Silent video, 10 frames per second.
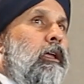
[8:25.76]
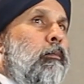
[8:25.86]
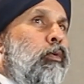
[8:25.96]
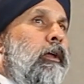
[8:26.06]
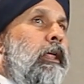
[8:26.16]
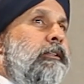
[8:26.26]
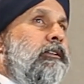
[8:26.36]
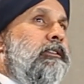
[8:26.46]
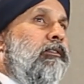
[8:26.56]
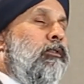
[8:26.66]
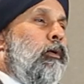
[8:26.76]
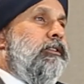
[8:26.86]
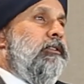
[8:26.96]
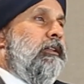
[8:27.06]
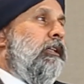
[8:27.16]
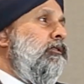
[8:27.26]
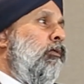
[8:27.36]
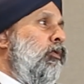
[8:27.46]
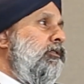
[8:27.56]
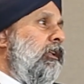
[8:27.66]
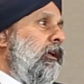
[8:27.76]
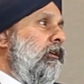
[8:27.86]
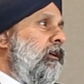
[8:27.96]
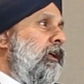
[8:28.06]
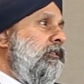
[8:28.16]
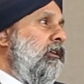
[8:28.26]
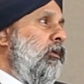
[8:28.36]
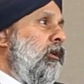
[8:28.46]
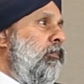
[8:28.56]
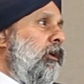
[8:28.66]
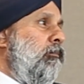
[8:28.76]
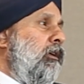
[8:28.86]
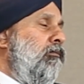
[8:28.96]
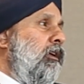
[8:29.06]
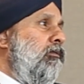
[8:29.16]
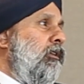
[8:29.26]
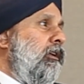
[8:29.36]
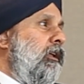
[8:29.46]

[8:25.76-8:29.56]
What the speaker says: Boy, that's a tough question. That's almost like asking me to pick my favorite